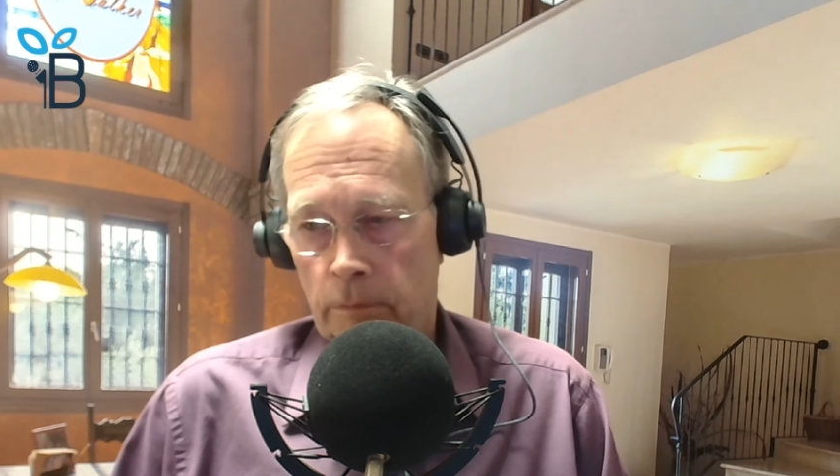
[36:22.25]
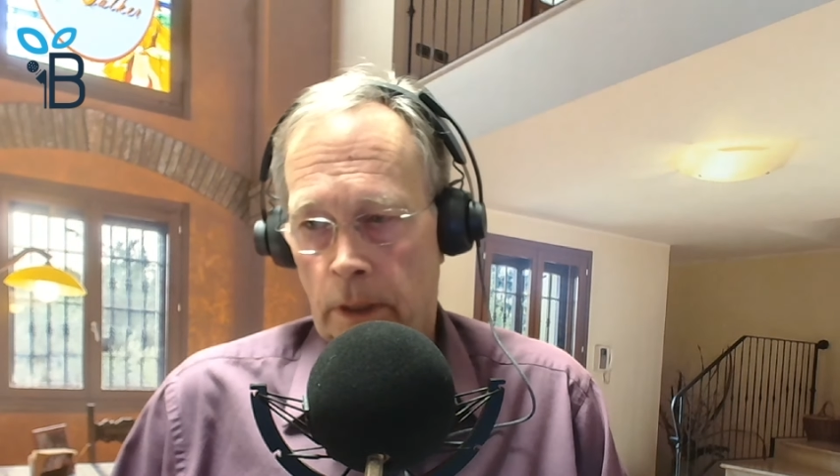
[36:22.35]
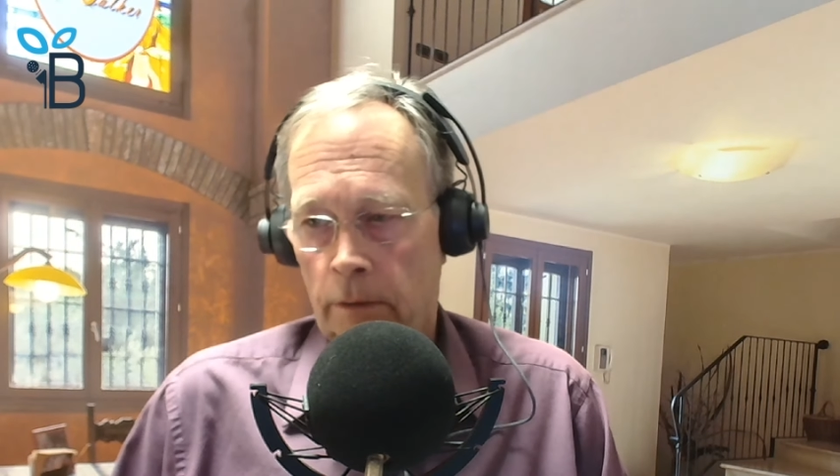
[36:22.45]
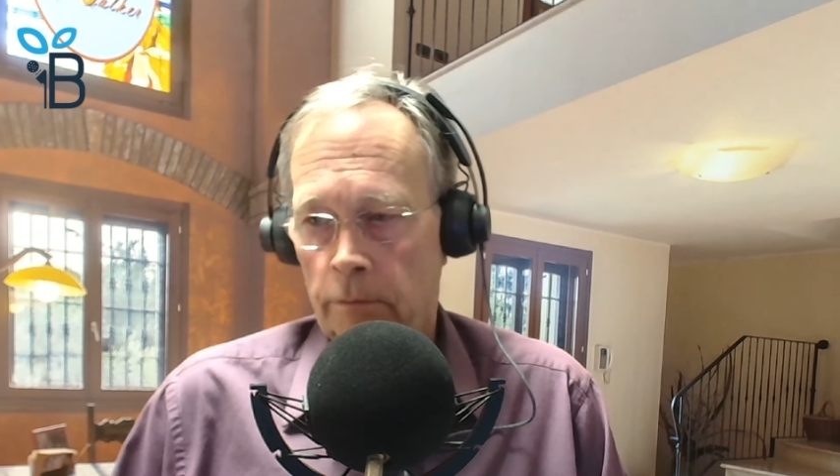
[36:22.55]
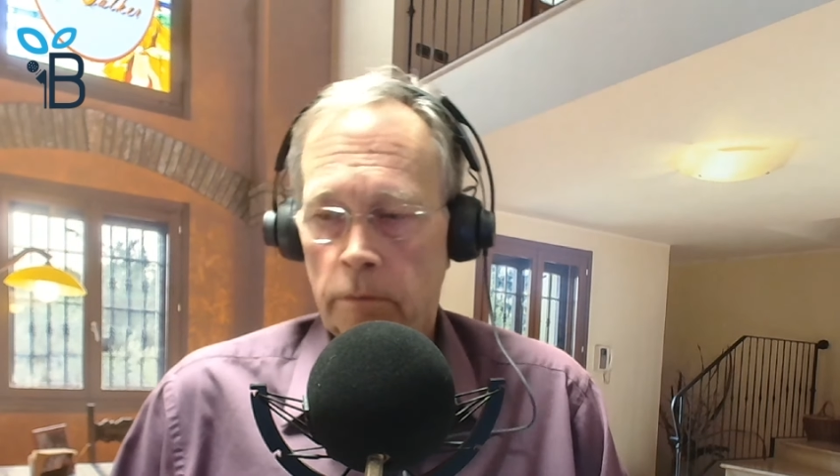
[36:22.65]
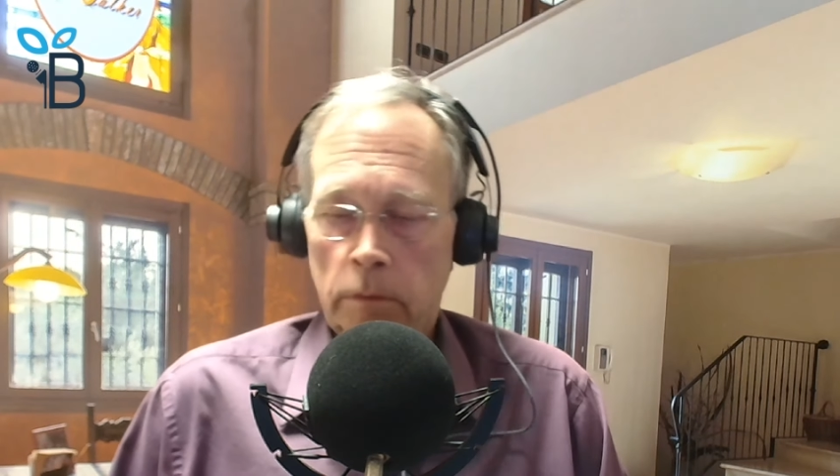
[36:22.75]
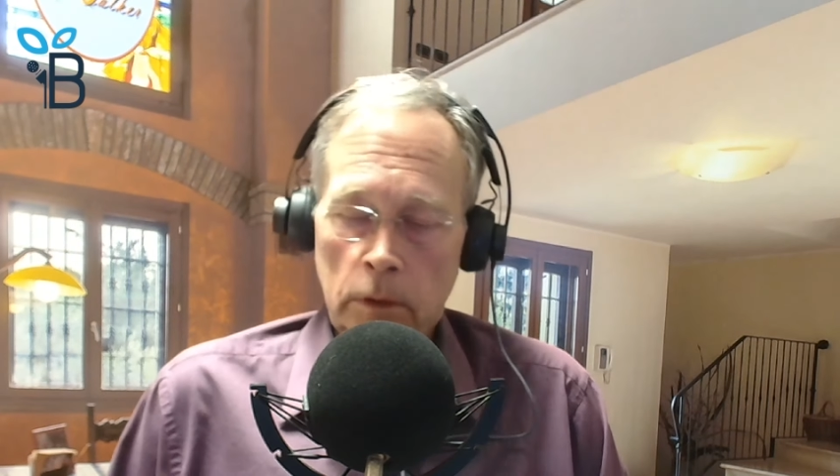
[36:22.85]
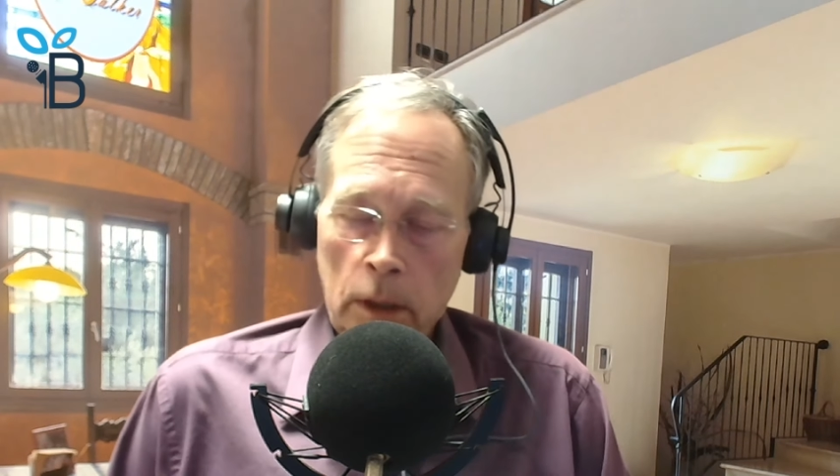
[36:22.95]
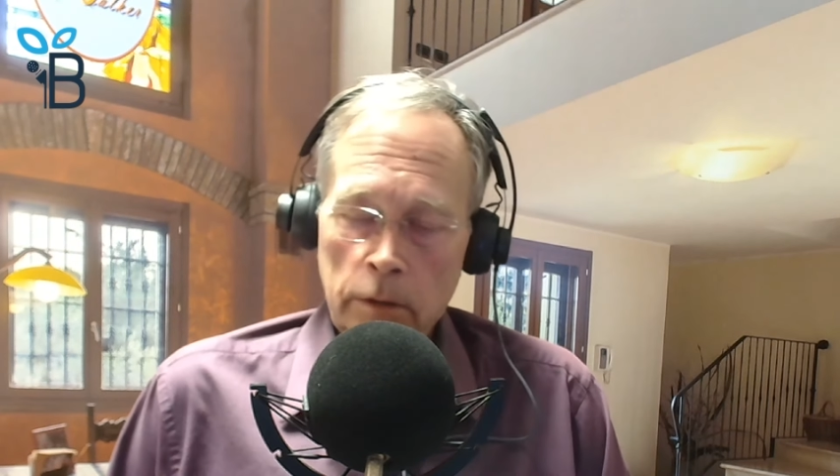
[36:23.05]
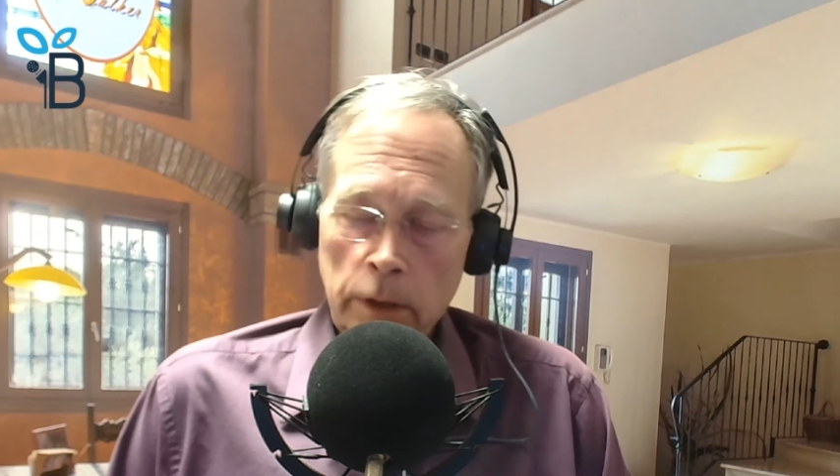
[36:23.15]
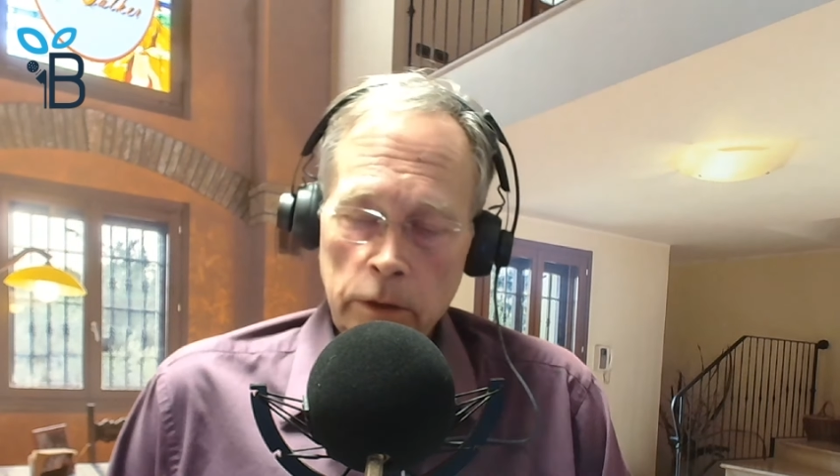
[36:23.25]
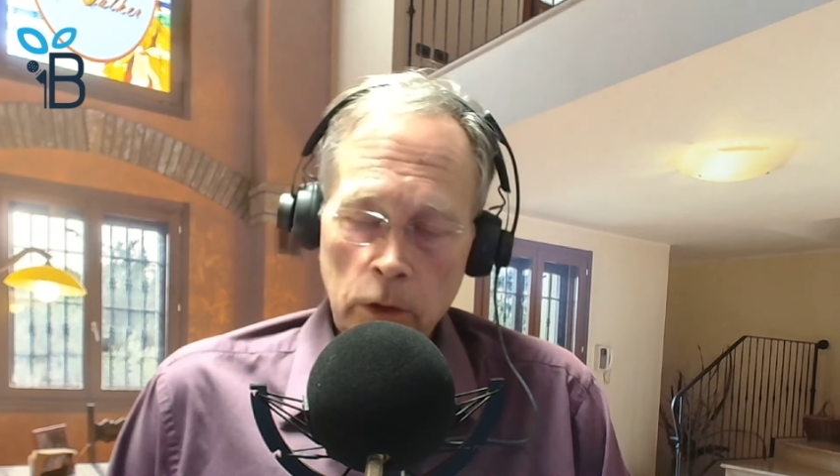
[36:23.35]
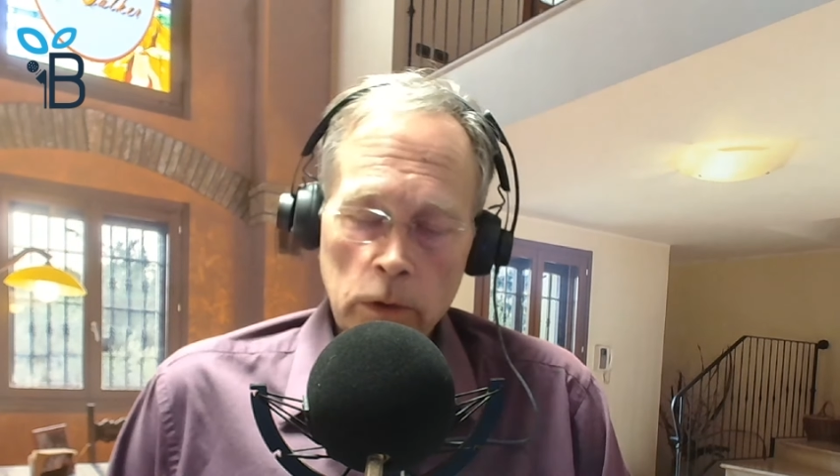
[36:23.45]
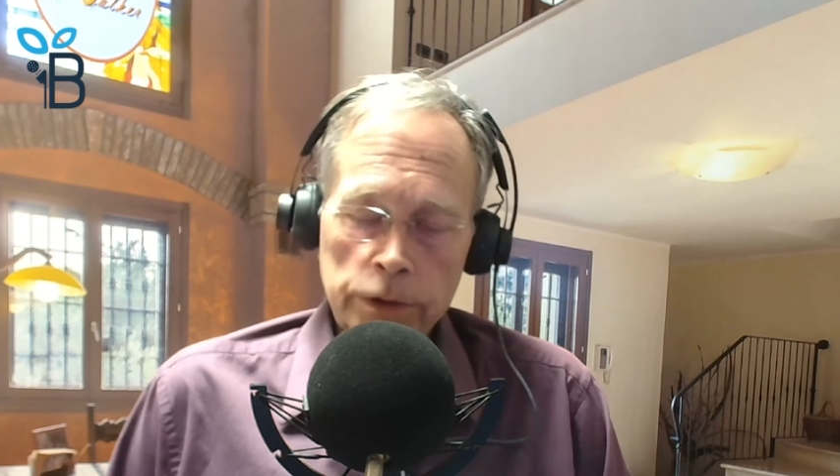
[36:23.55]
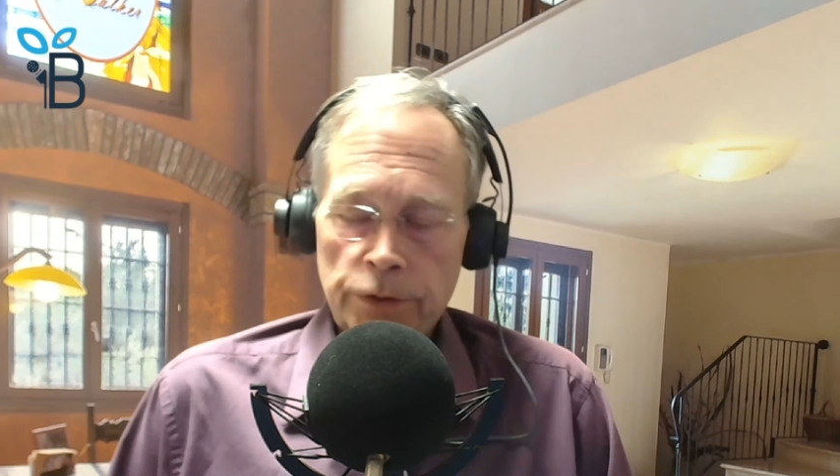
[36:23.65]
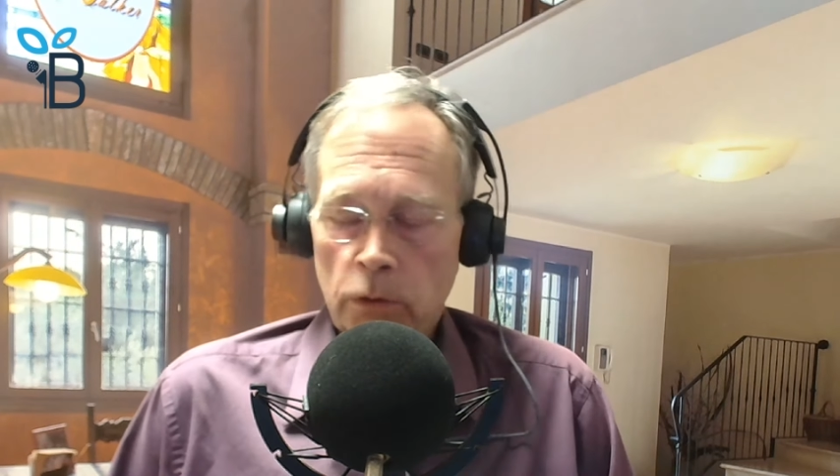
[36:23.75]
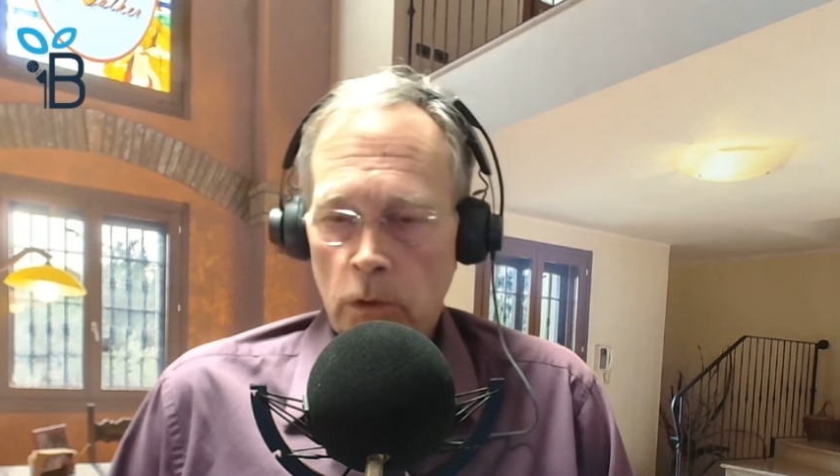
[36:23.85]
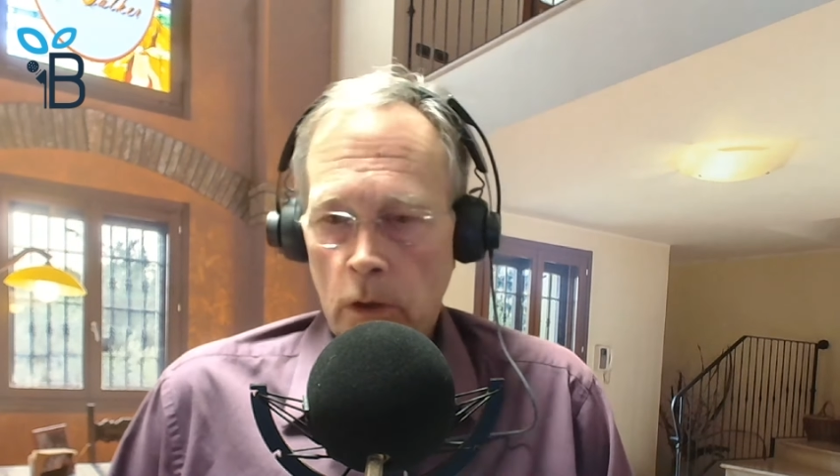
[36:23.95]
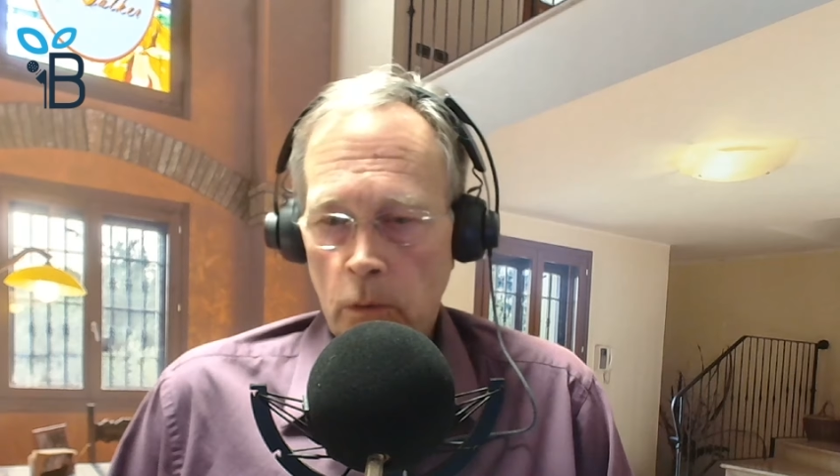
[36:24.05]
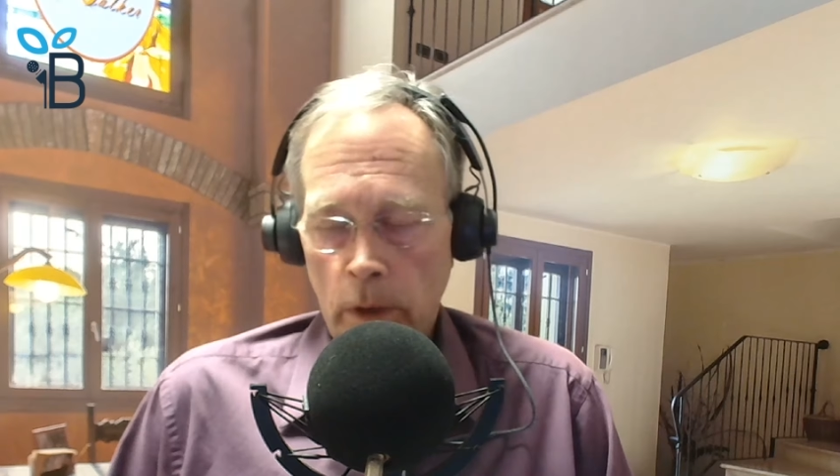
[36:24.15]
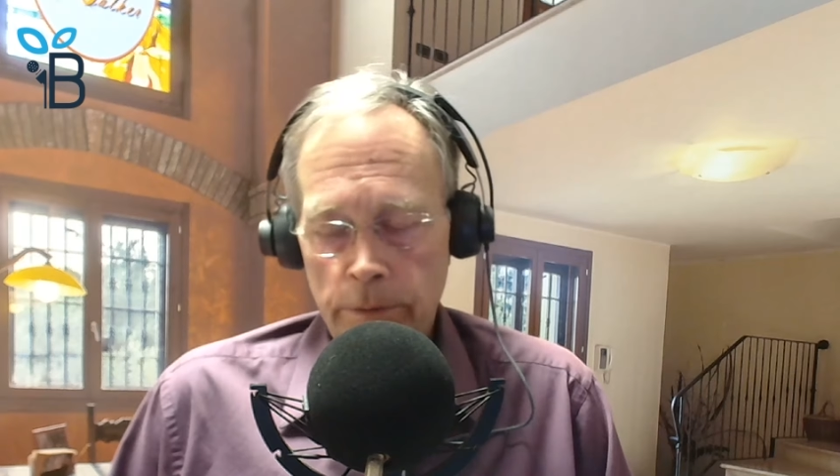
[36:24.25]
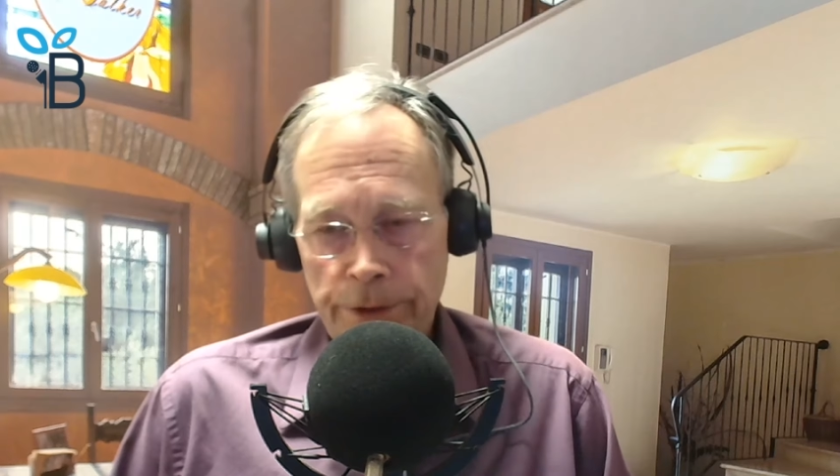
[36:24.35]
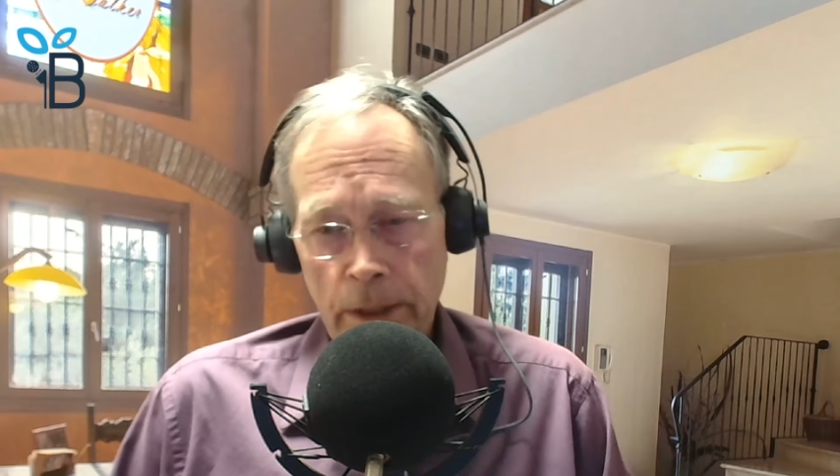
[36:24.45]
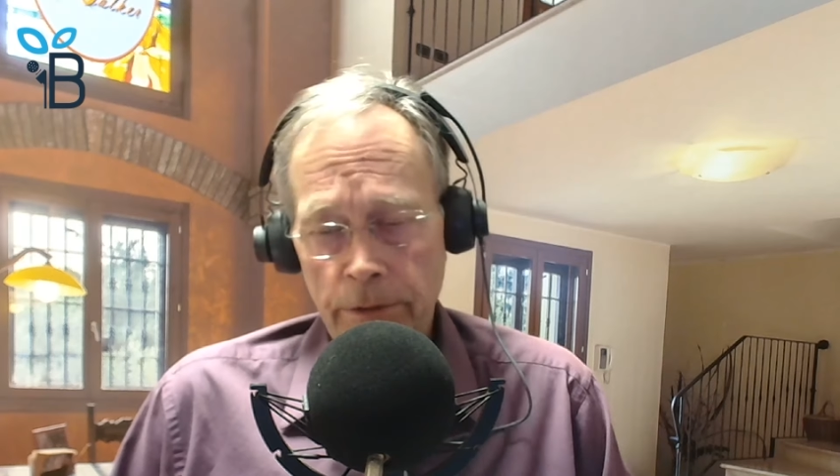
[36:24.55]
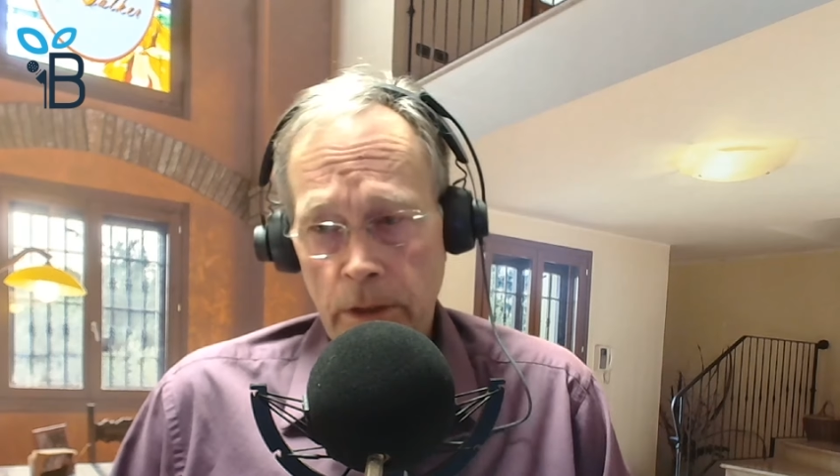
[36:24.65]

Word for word: they know us through our website,